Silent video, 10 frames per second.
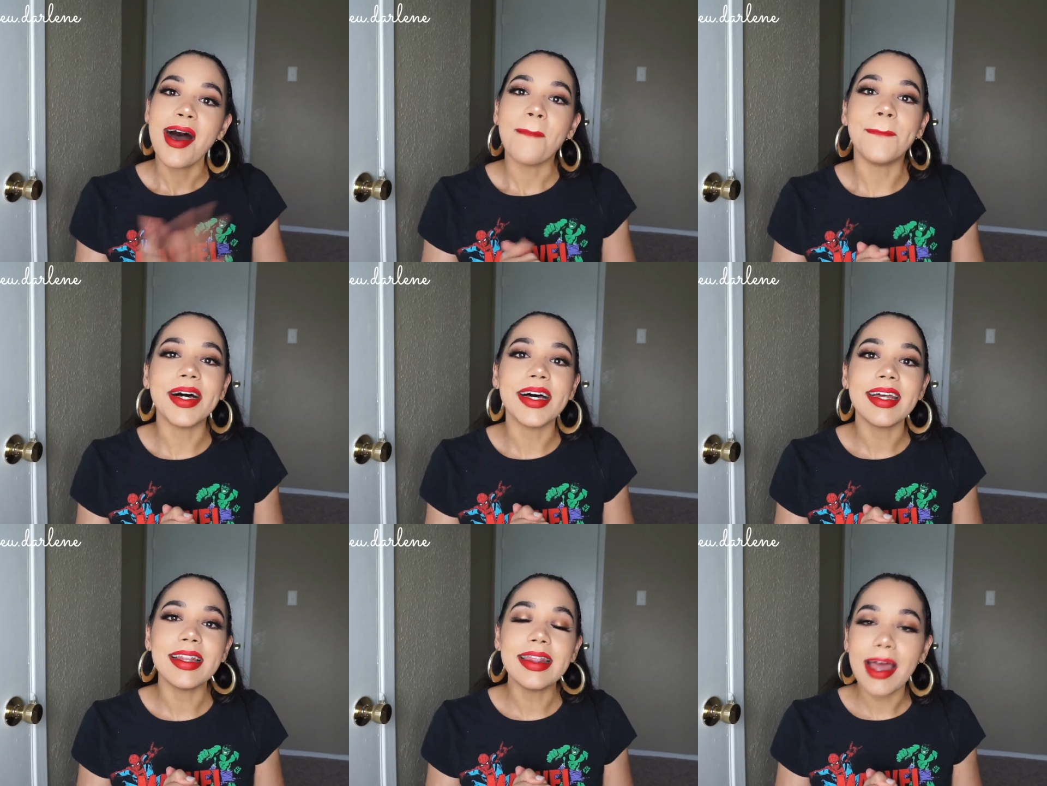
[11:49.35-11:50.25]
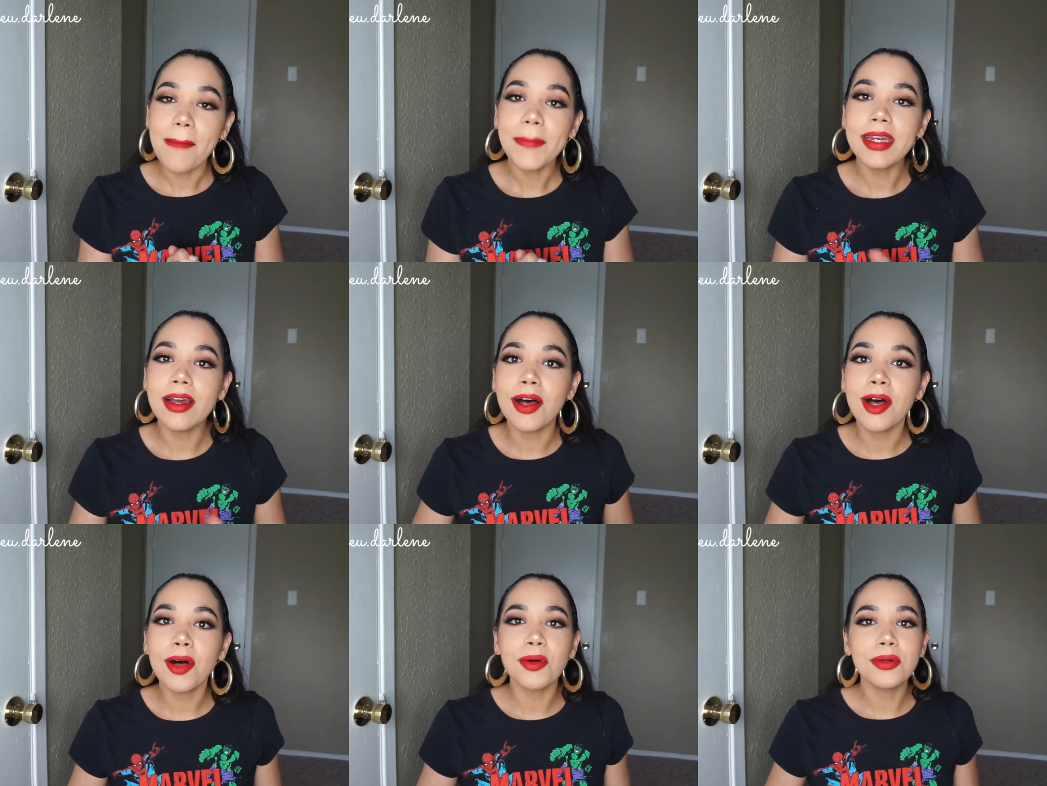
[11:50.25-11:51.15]
But let me
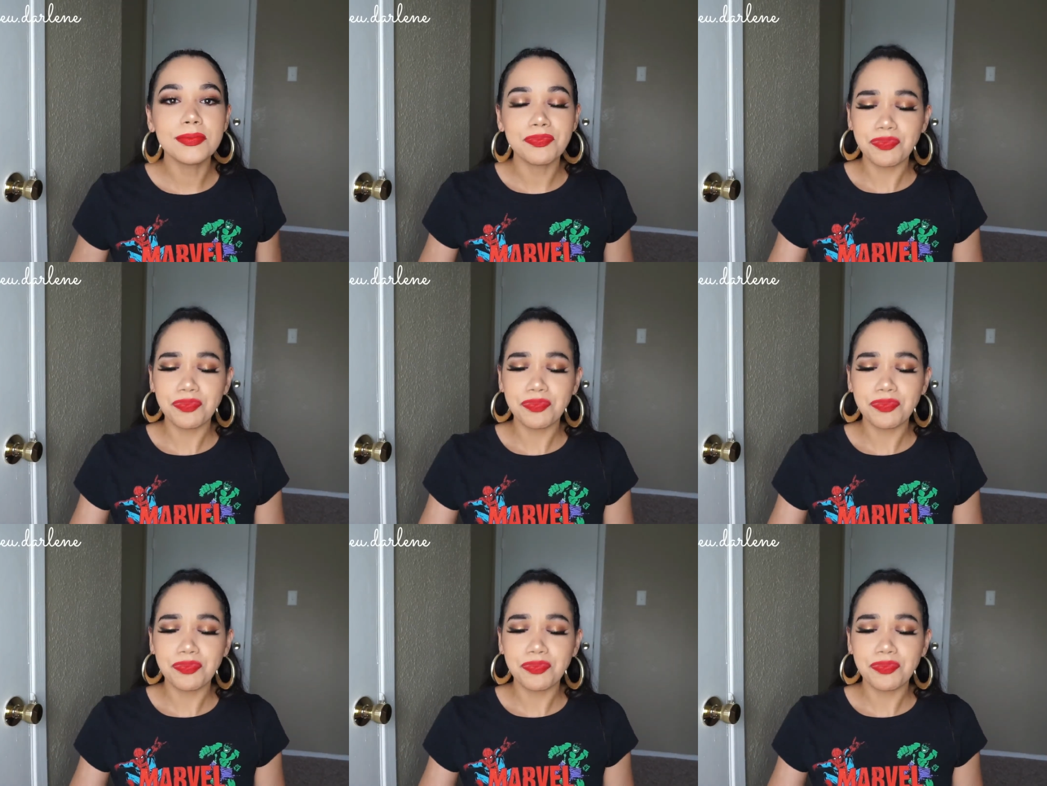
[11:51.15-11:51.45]
know.